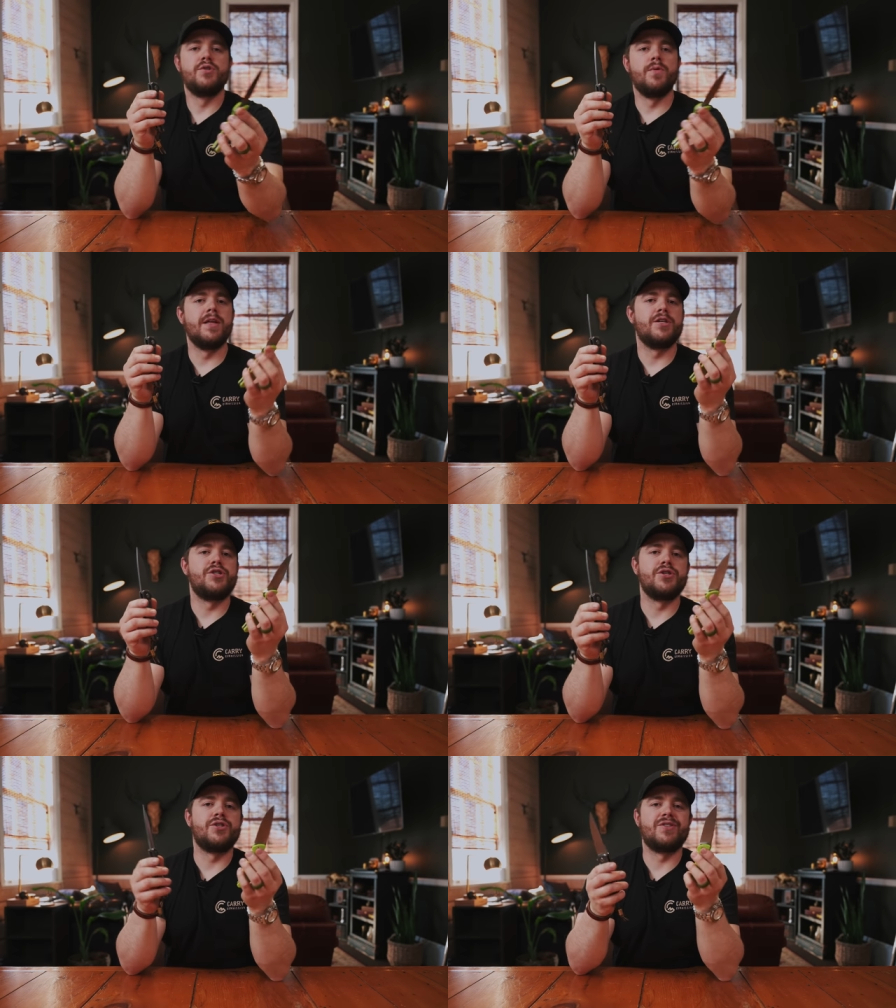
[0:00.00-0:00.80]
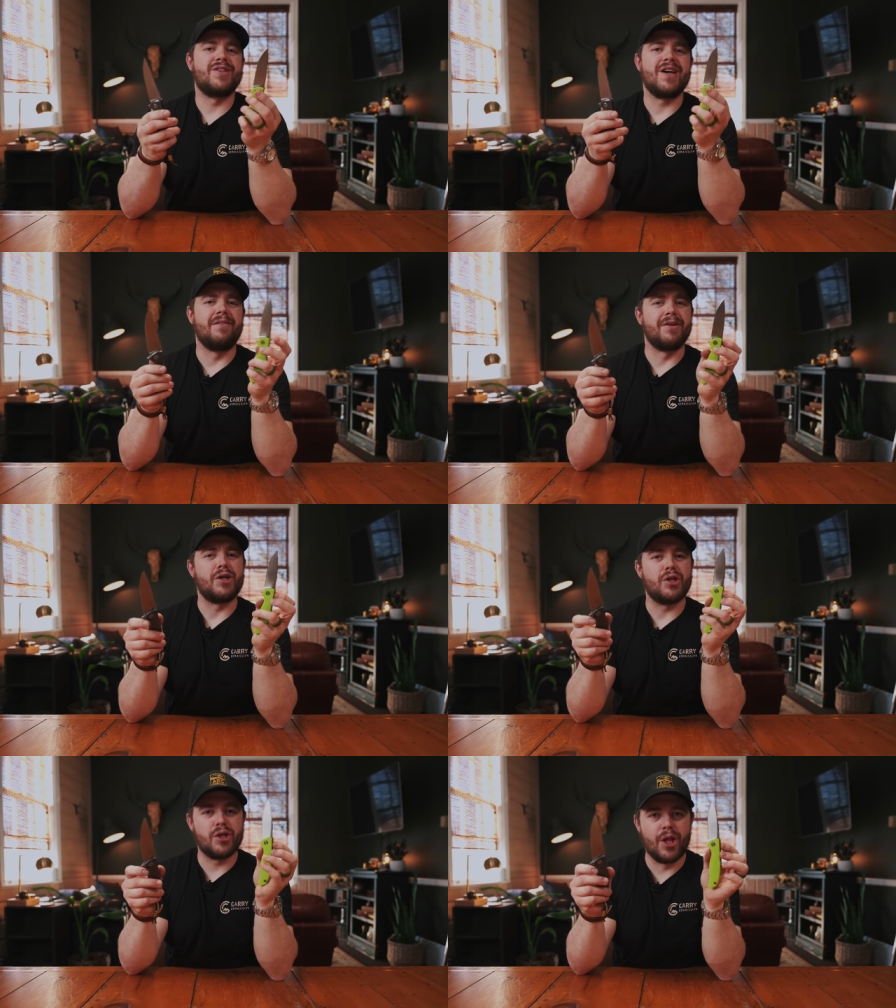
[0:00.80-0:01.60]
so really it's just kind of a
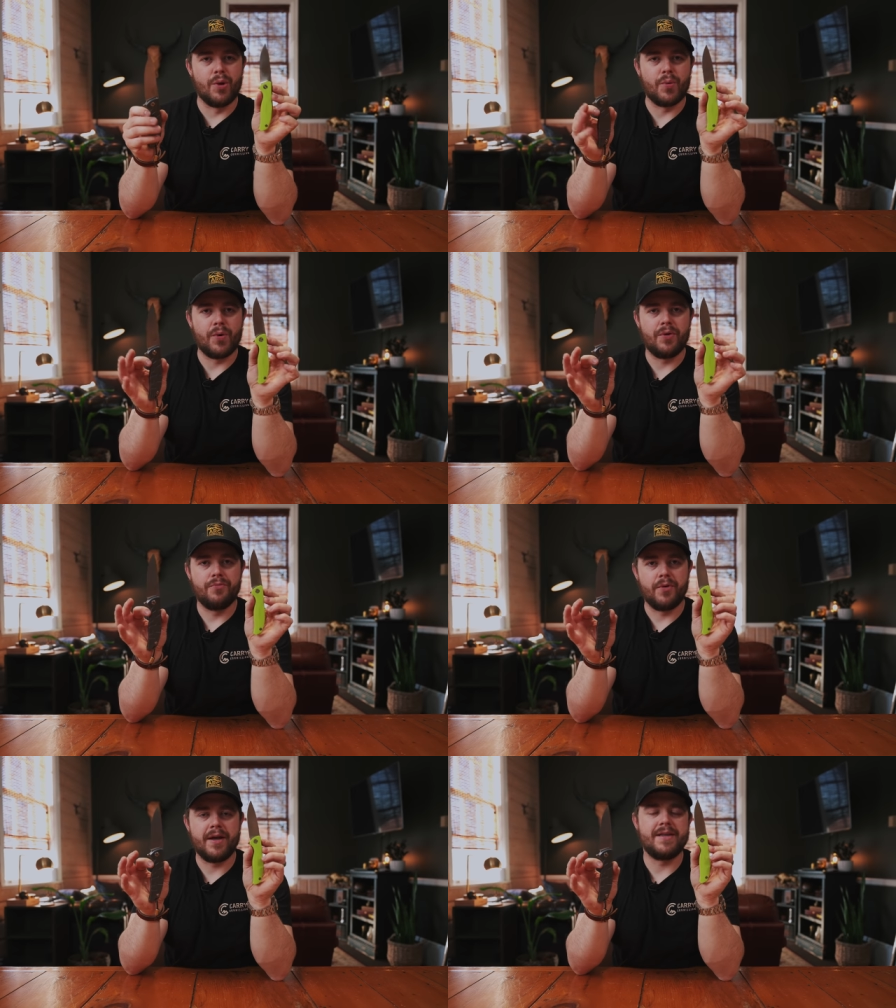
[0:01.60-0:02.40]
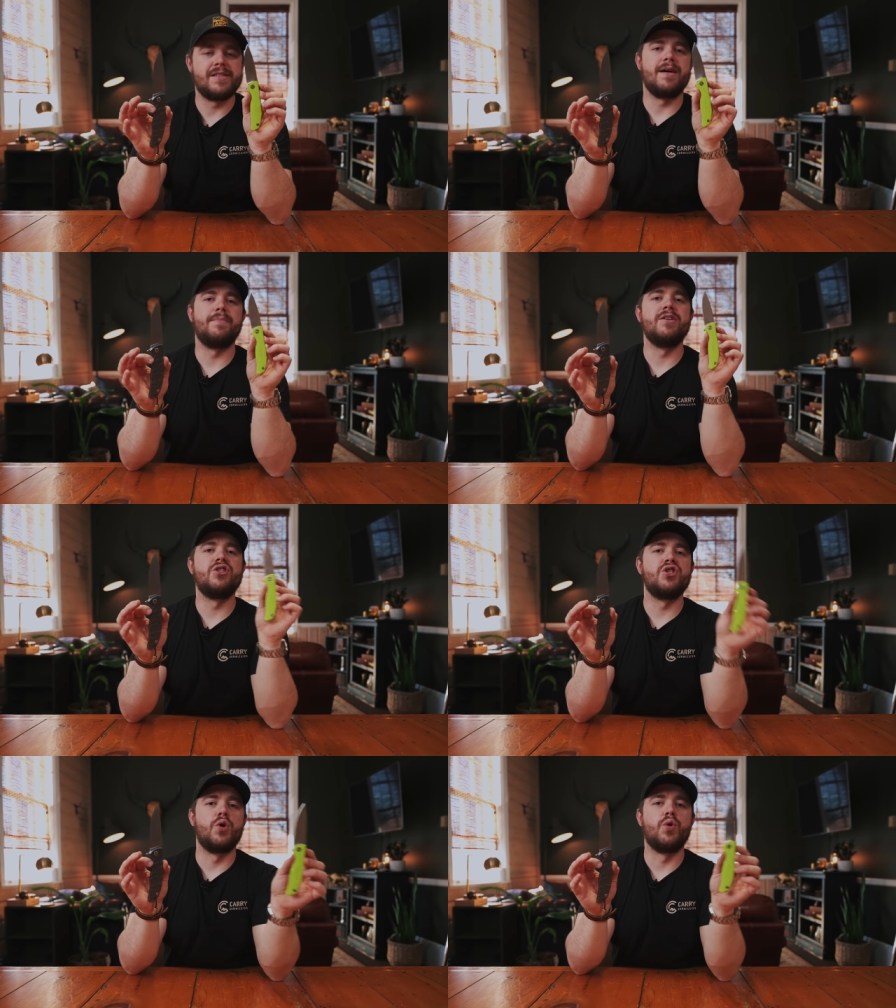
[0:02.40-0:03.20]
clone, right? It's not being
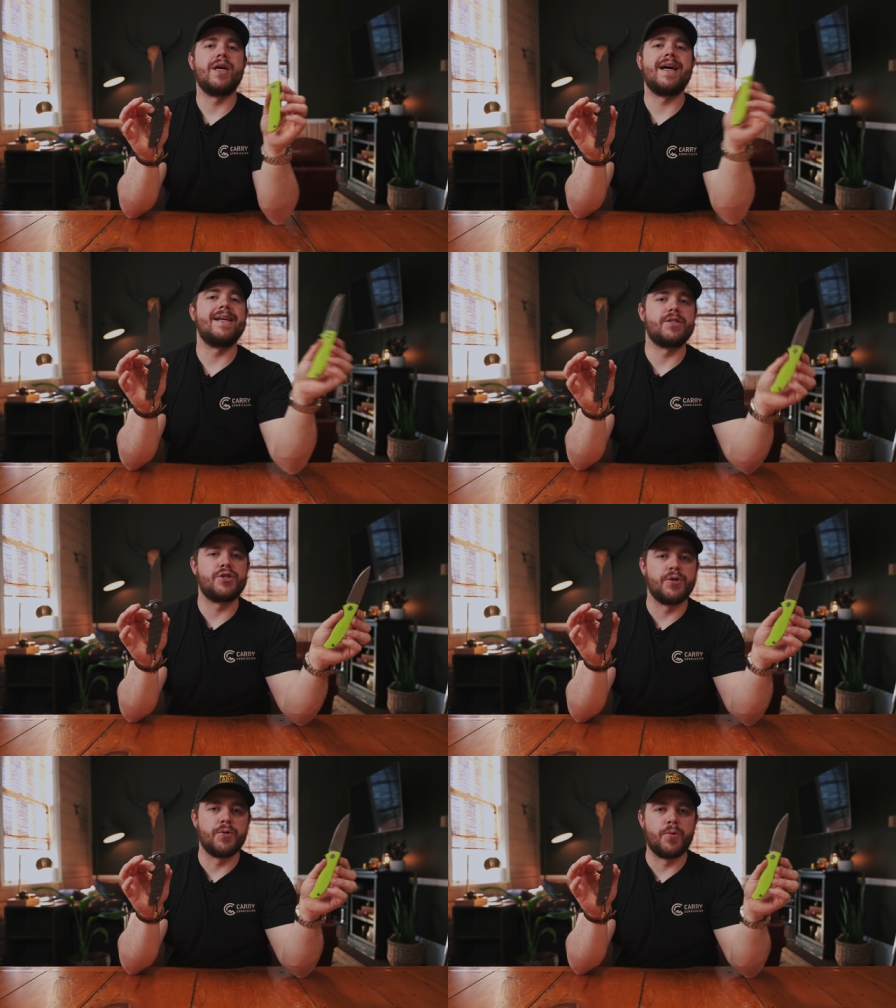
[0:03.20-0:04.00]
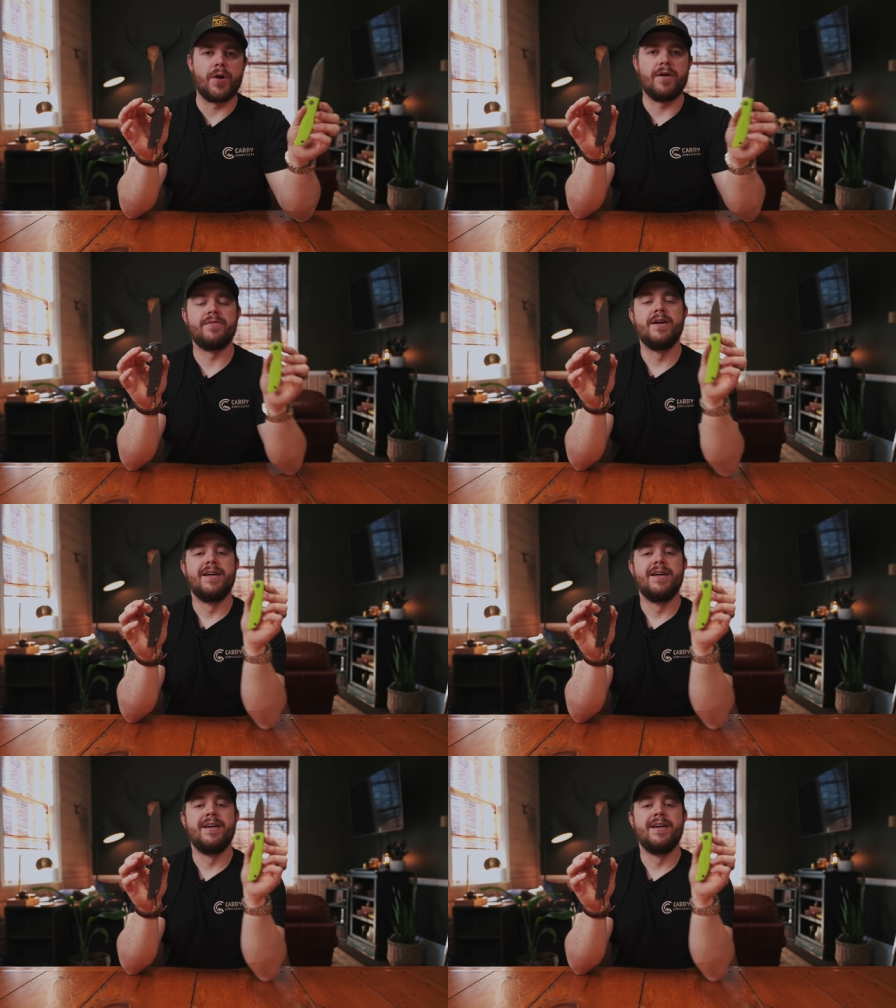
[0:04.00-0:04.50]
sold as a Shirogorov.